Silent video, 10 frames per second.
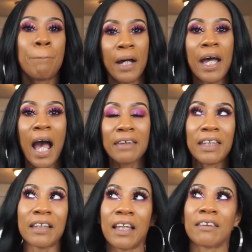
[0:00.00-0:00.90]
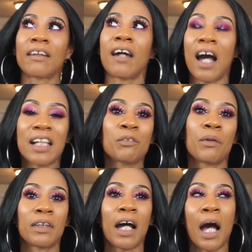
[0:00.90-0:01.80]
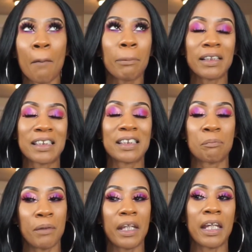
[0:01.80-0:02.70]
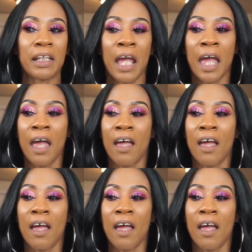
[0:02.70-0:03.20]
but I think that the cons with the humpless is being